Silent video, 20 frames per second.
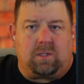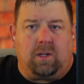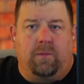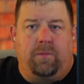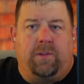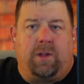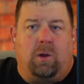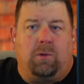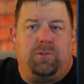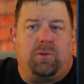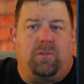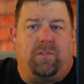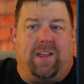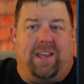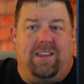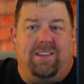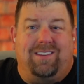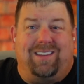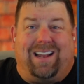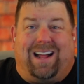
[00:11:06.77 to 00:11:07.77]
Those are
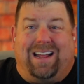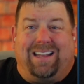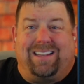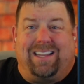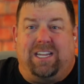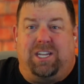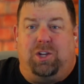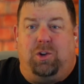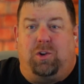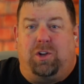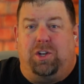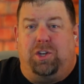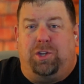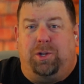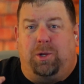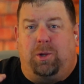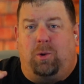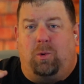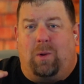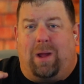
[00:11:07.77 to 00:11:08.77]
things that I think you can
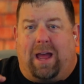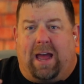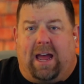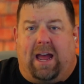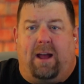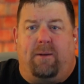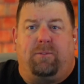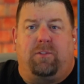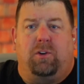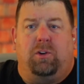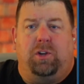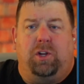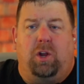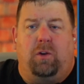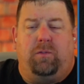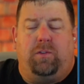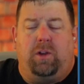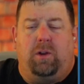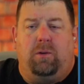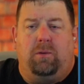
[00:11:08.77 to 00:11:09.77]
do after
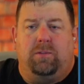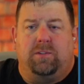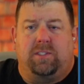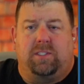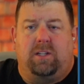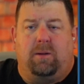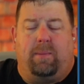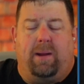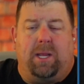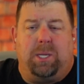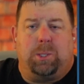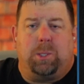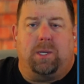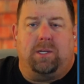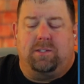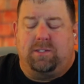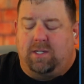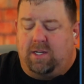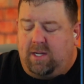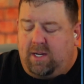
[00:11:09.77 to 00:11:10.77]
you've used the
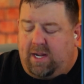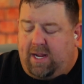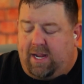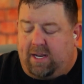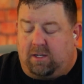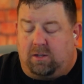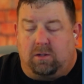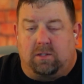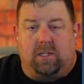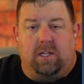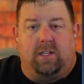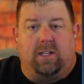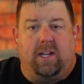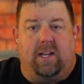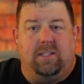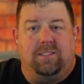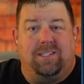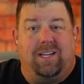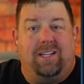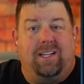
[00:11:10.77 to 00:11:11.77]
matrix and looked at
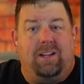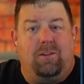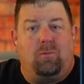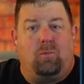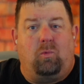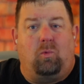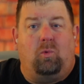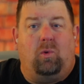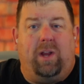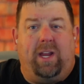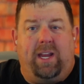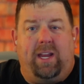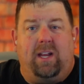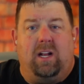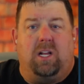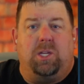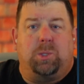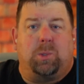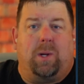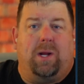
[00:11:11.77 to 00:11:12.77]
things, and then
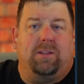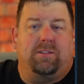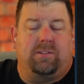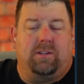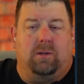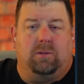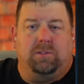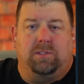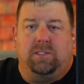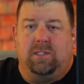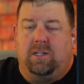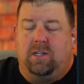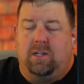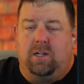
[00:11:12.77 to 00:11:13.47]
readdress those.